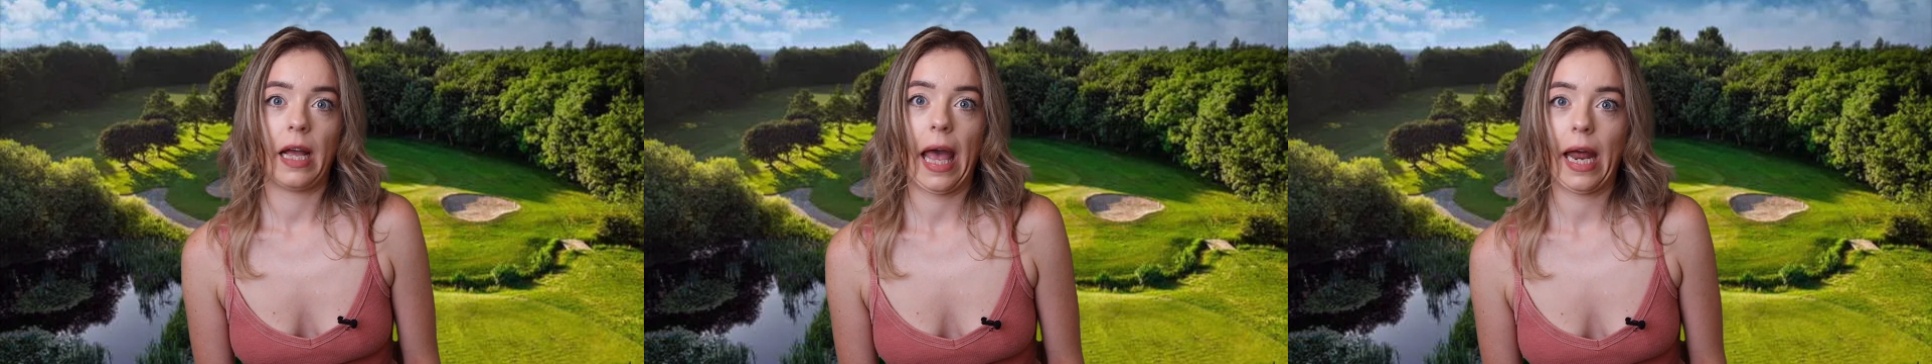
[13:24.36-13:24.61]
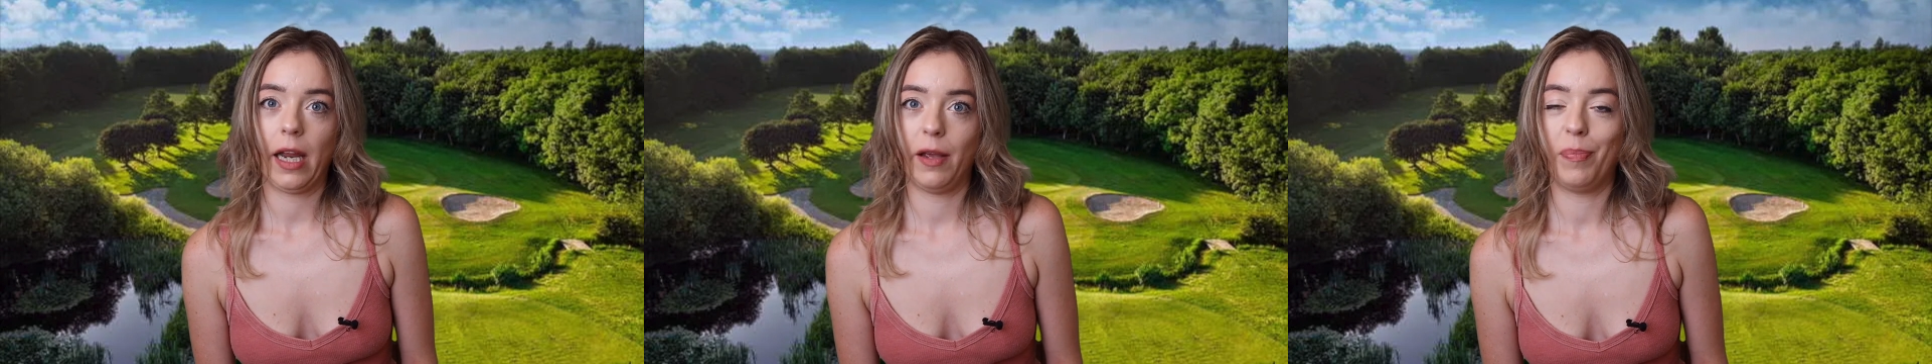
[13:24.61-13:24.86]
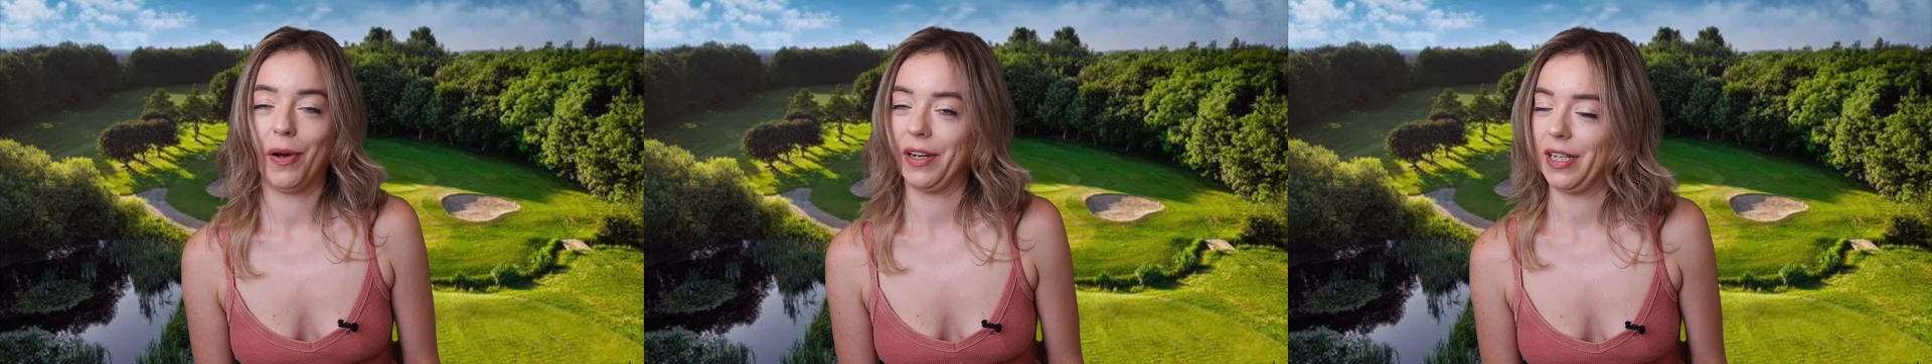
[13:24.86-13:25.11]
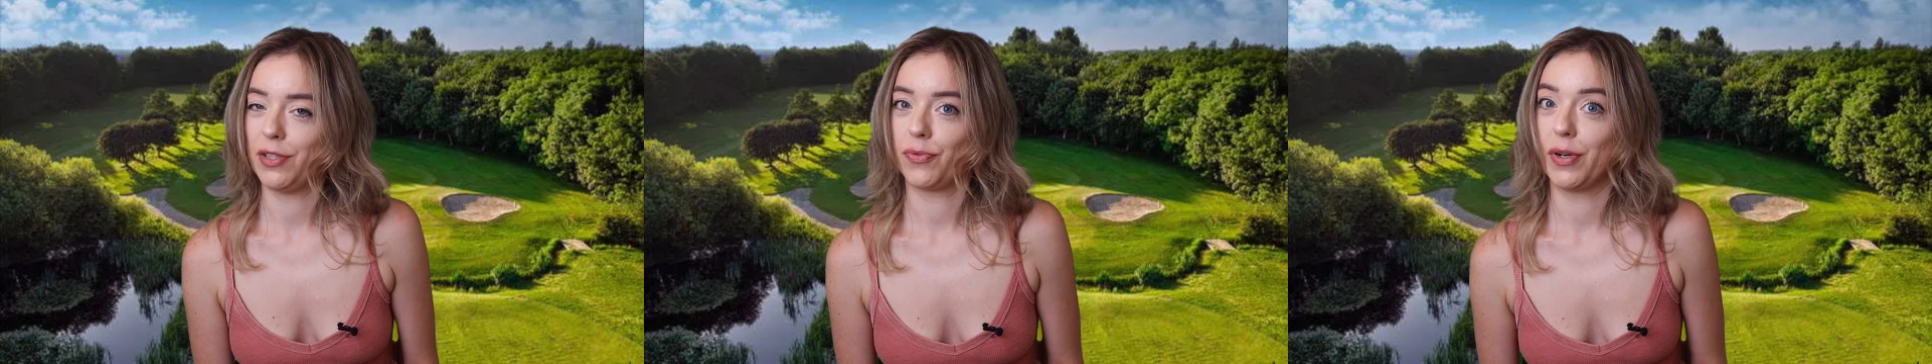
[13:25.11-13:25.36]

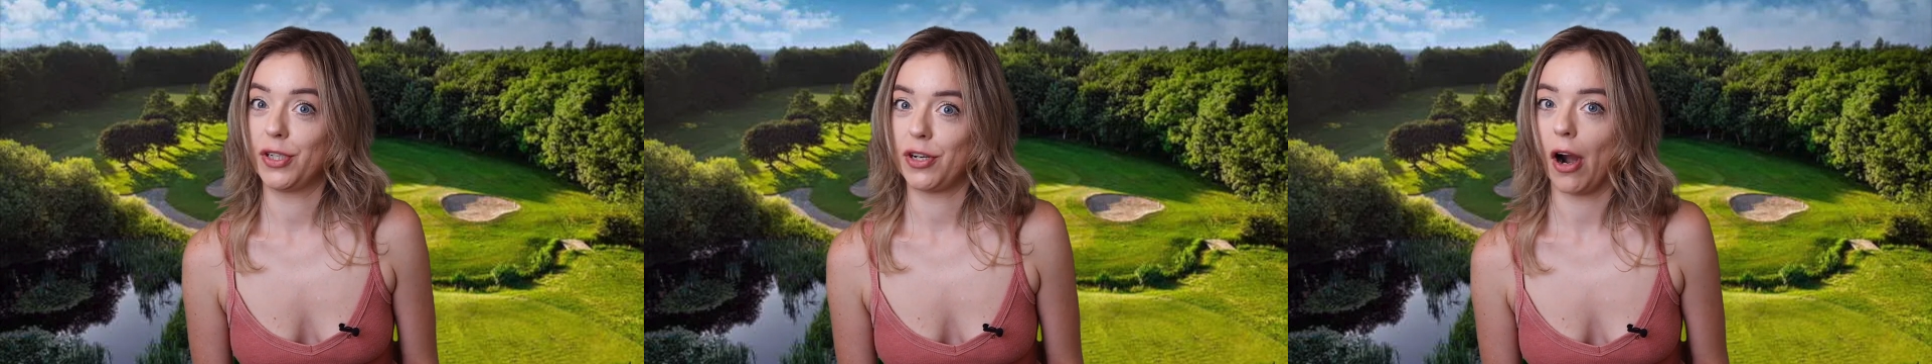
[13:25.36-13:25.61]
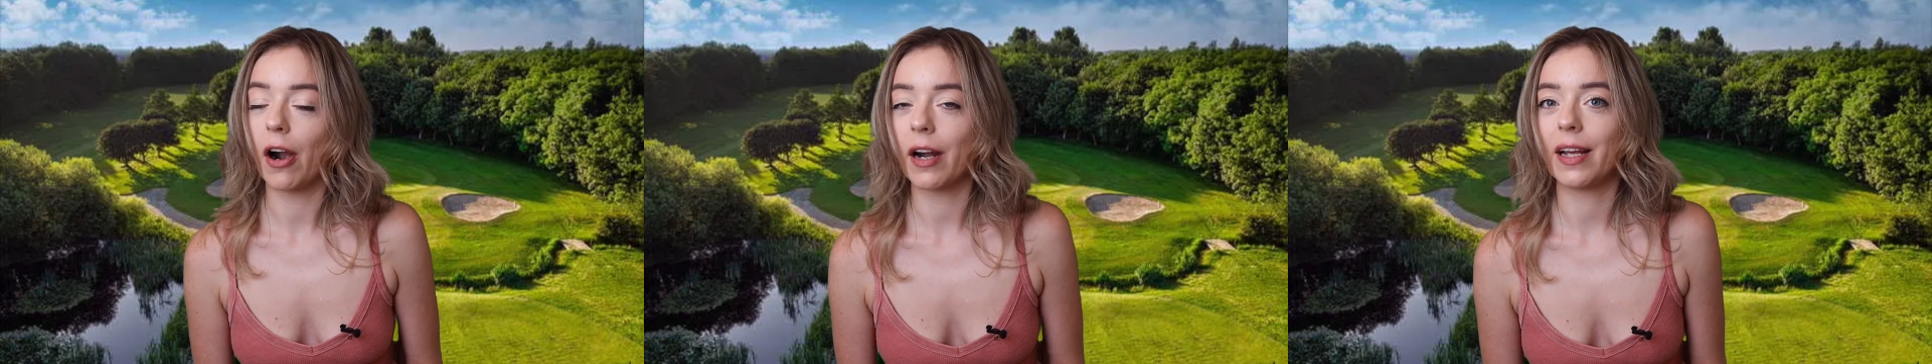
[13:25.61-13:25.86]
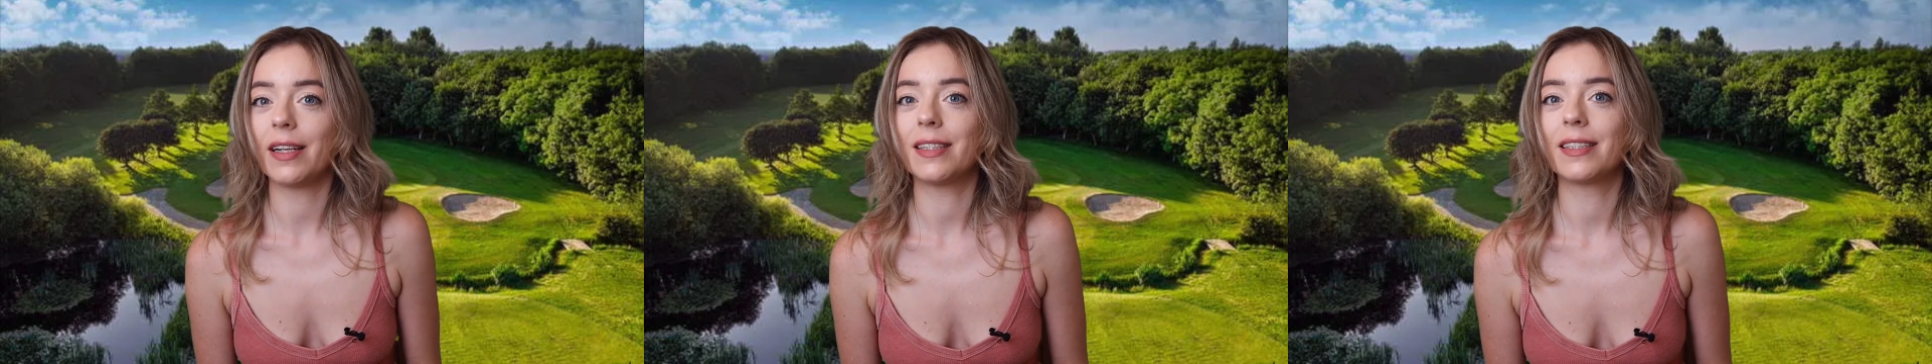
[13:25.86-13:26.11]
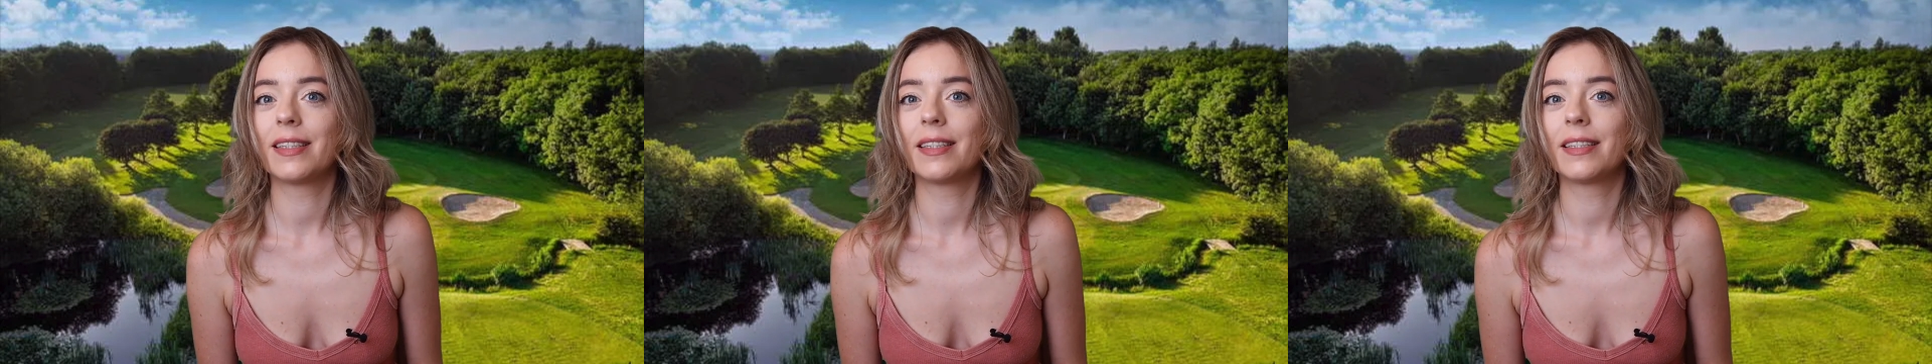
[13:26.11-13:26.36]
anybody's
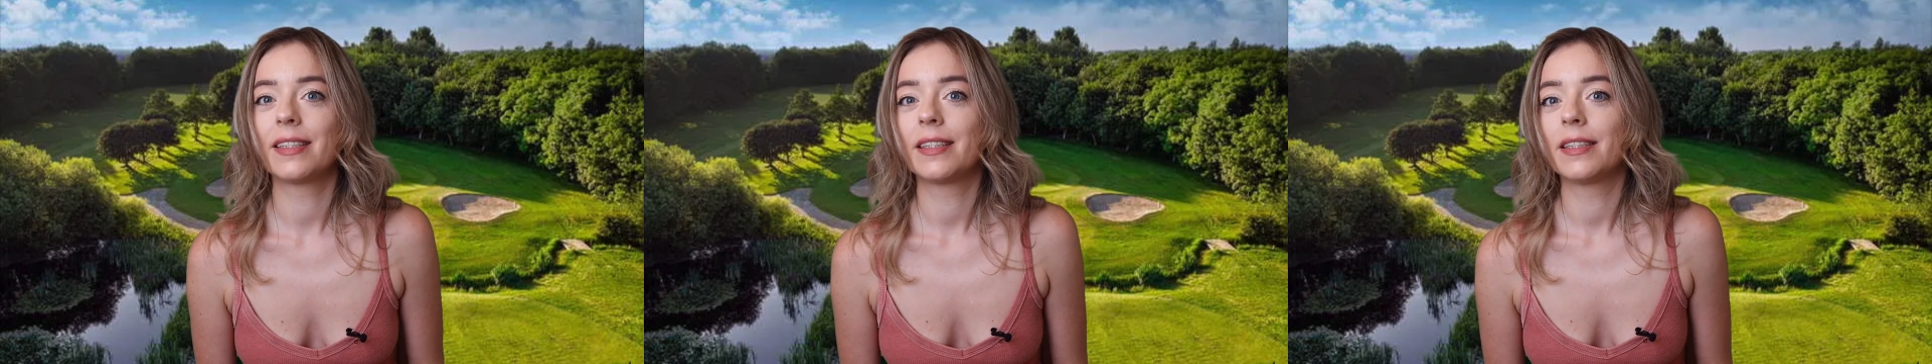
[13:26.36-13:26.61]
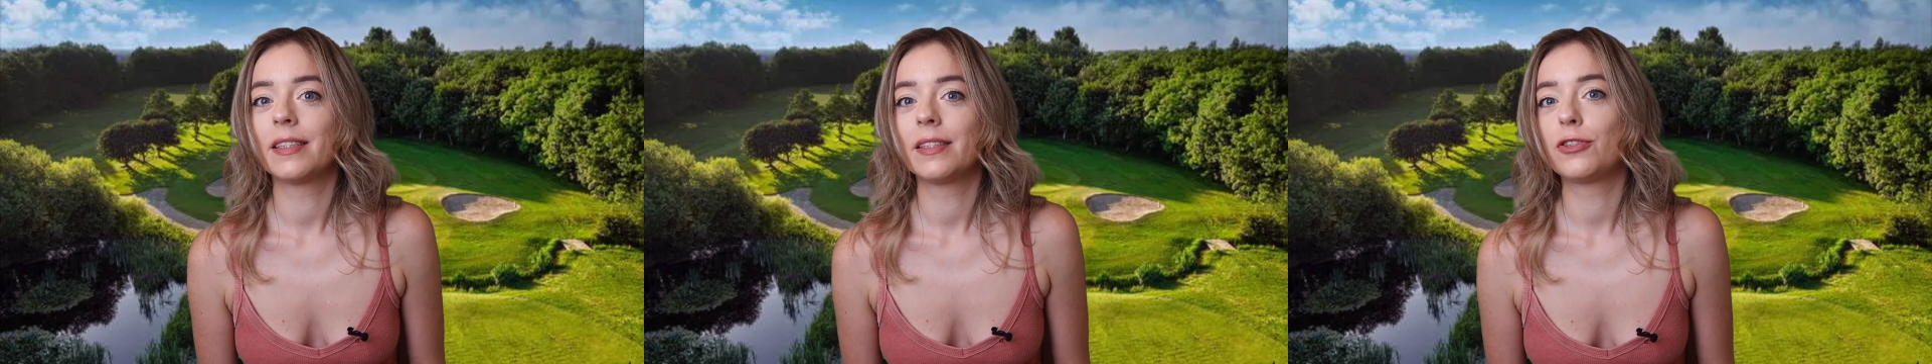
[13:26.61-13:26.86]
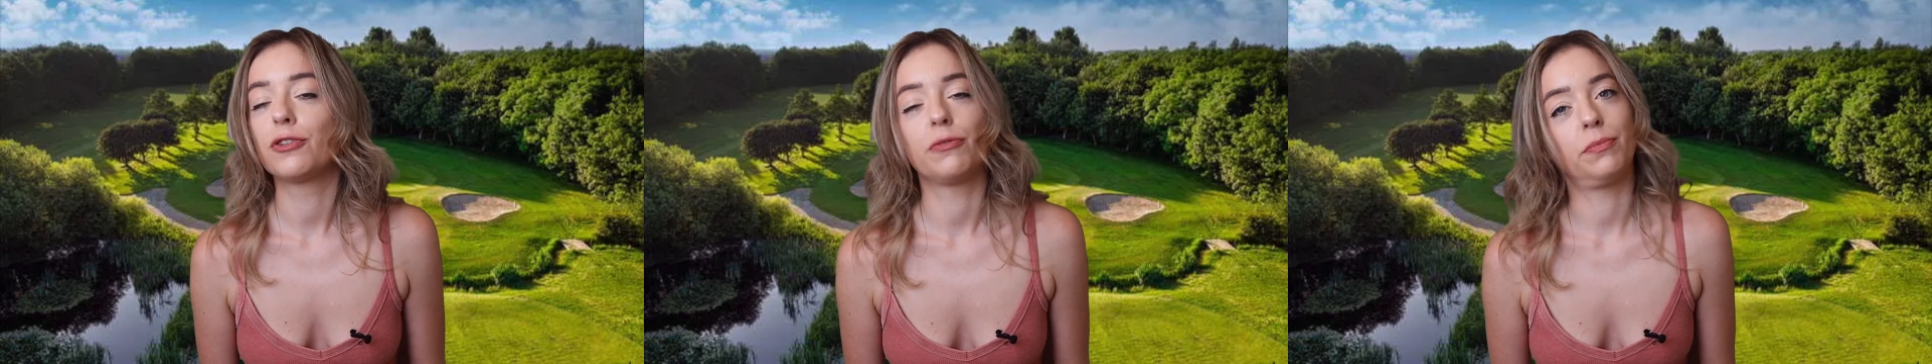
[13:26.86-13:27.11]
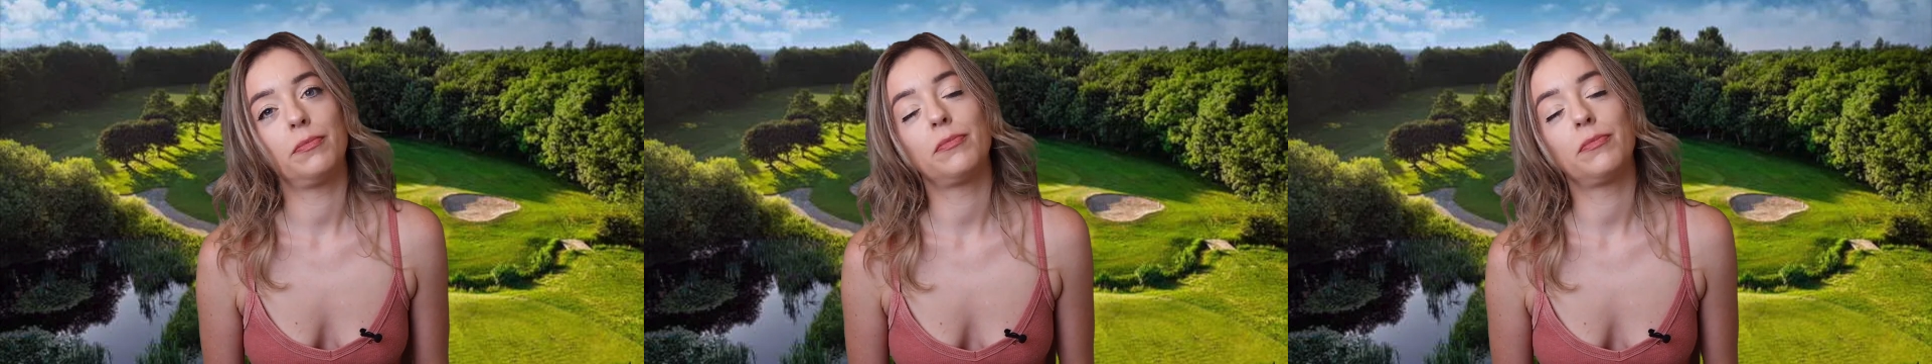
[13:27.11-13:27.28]
returning to